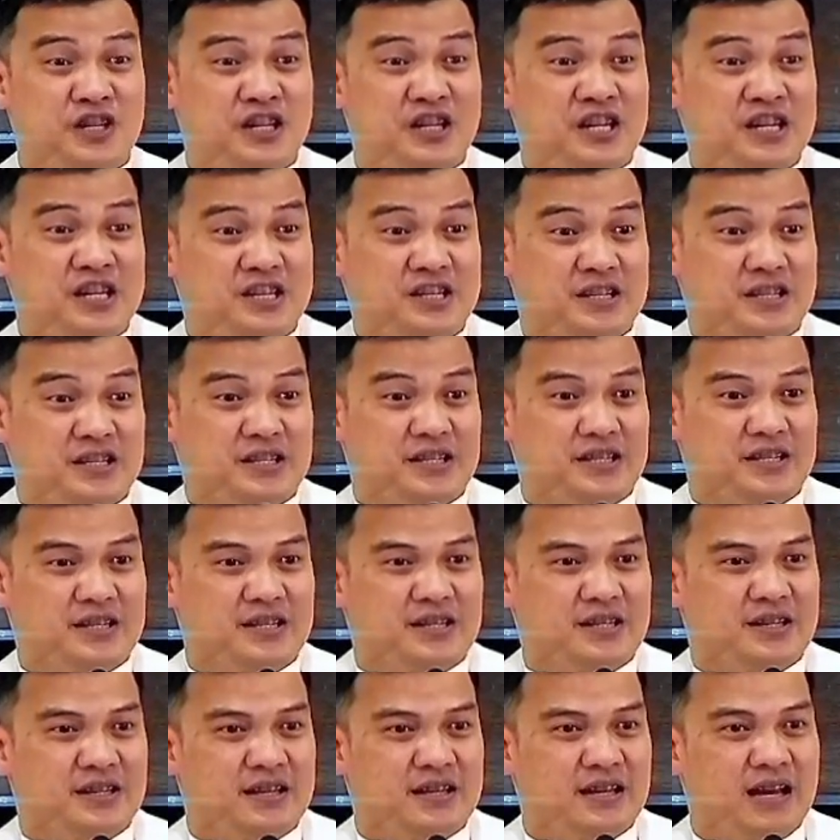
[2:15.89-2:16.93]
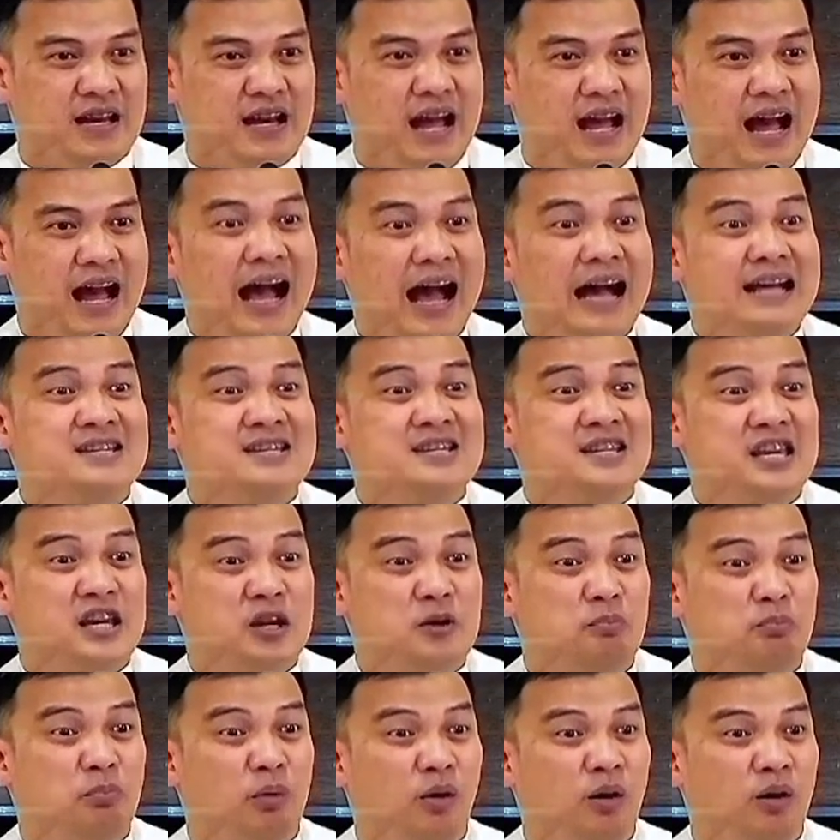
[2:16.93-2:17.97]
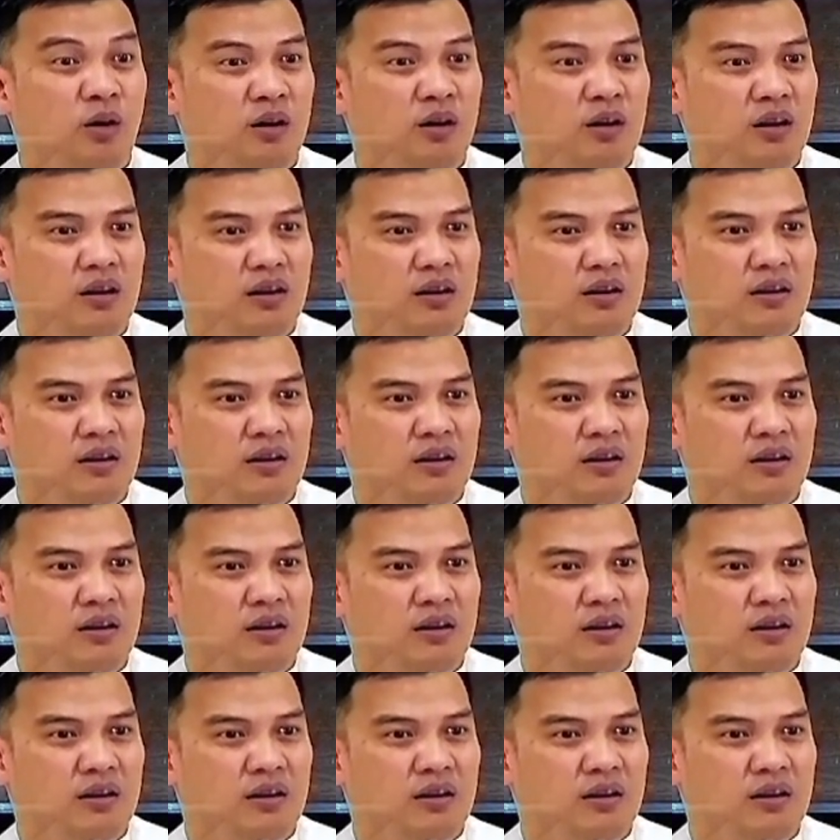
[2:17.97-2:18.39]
Jesus asking Paul,